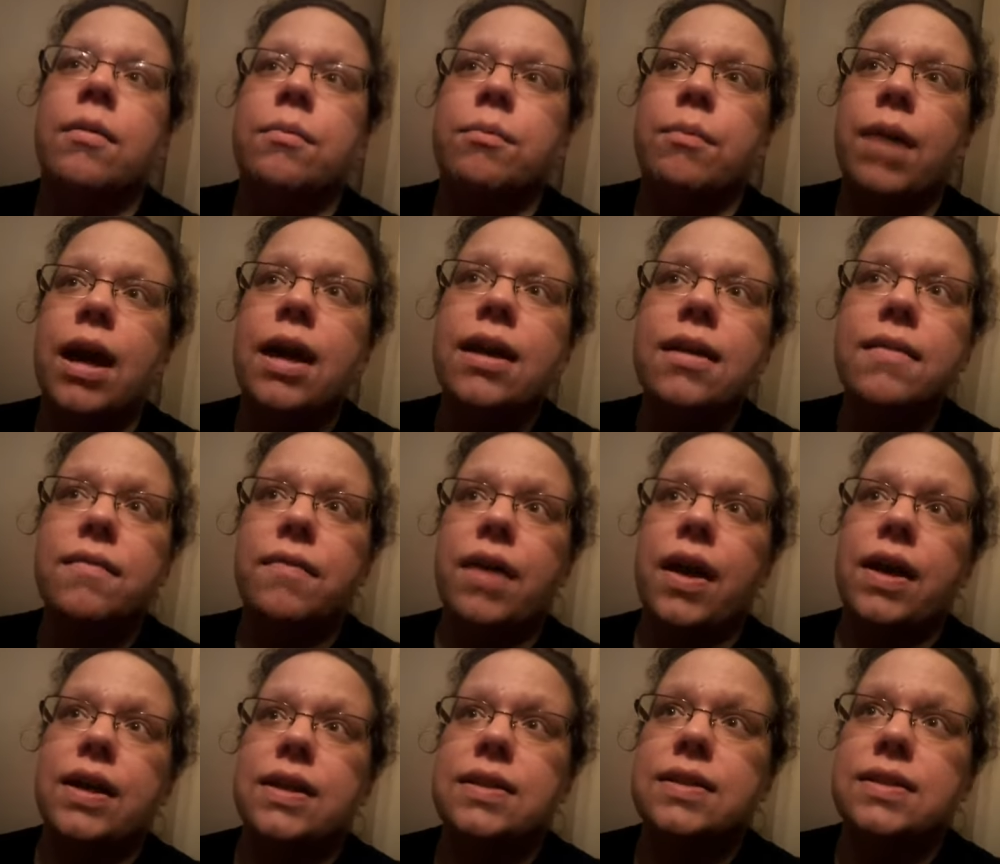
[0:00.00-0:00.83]
My
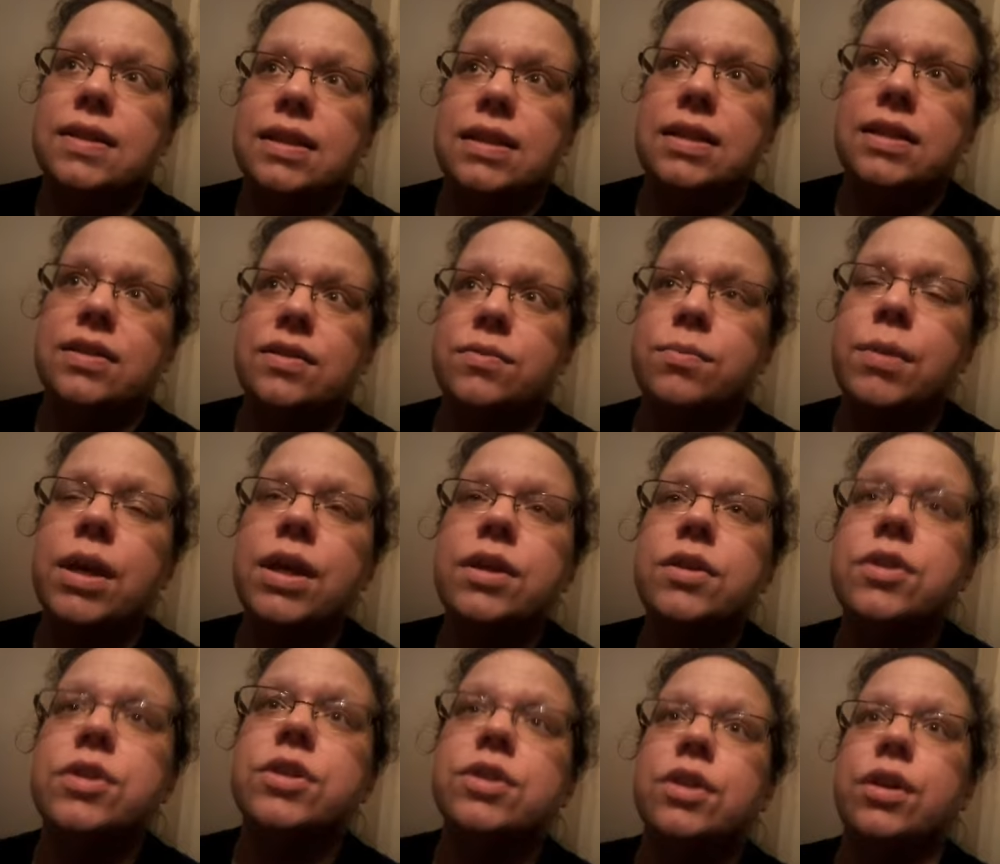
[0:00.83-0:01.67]
advice is
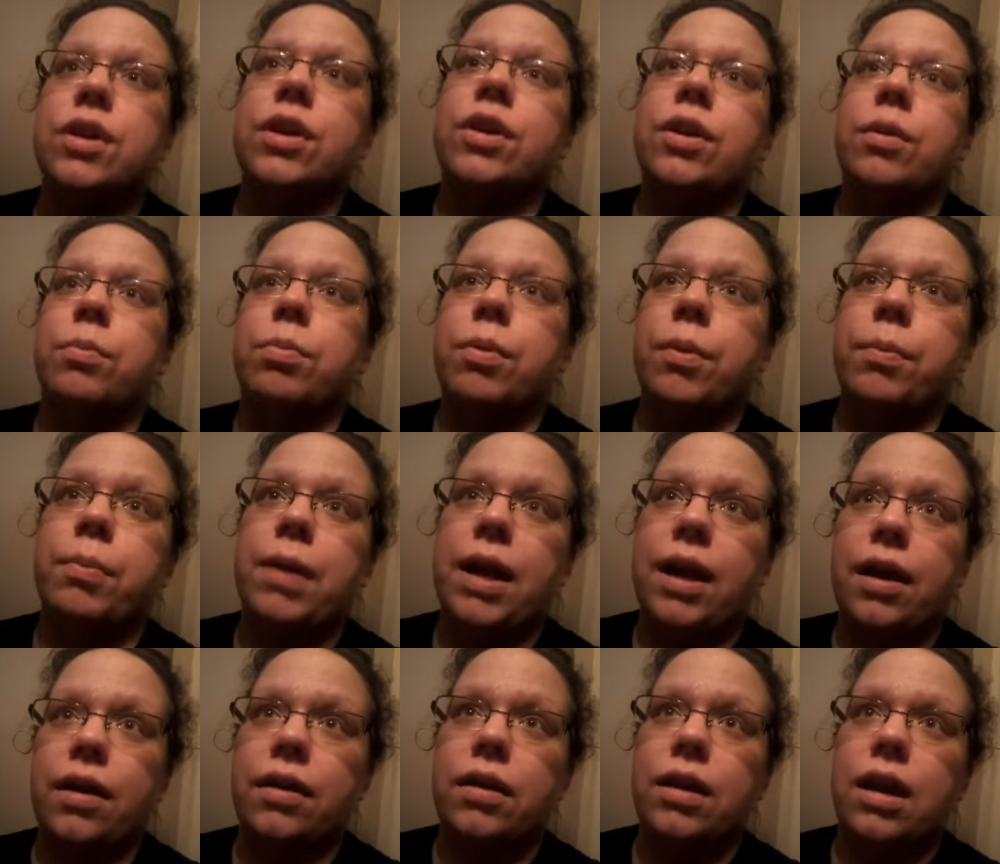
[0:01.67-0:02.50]
make sure you're
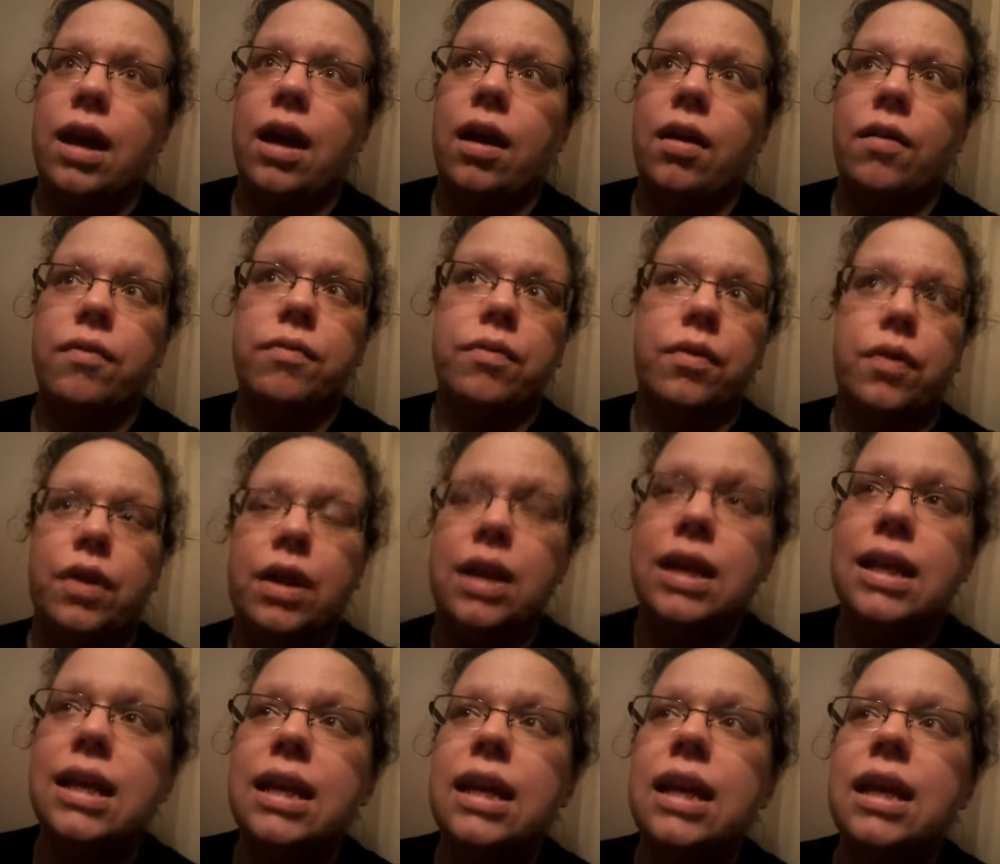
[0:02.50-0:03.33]
prepared now for
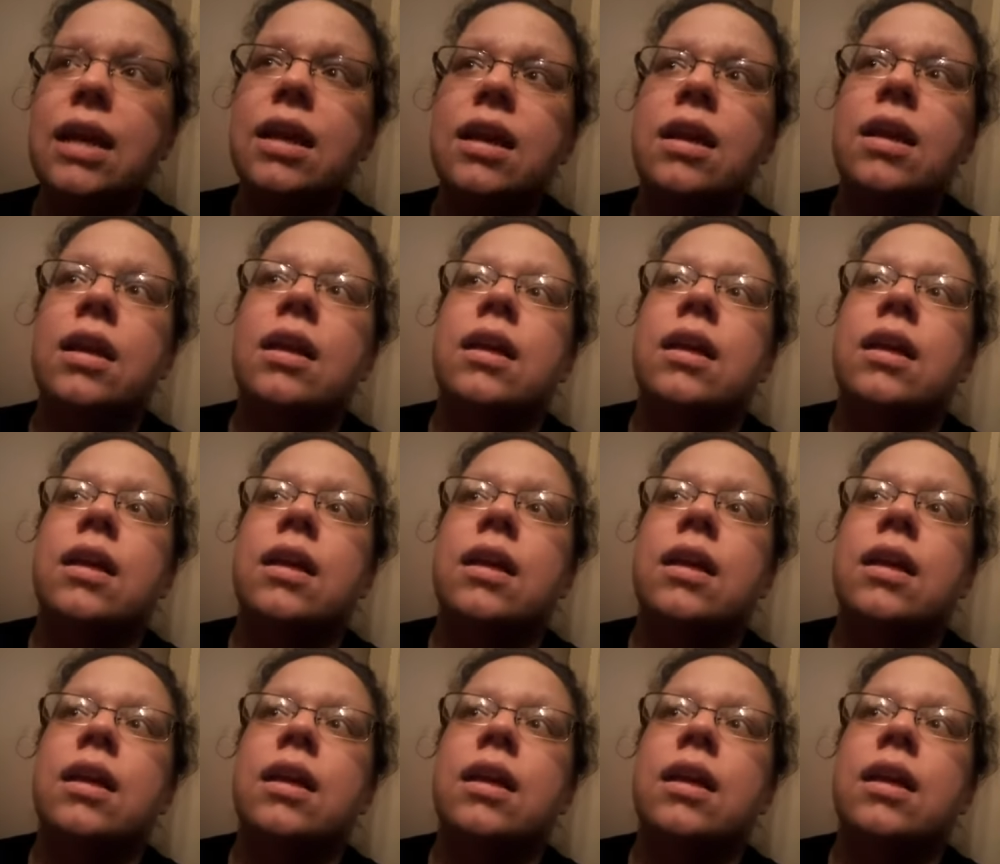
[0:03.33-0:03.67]
any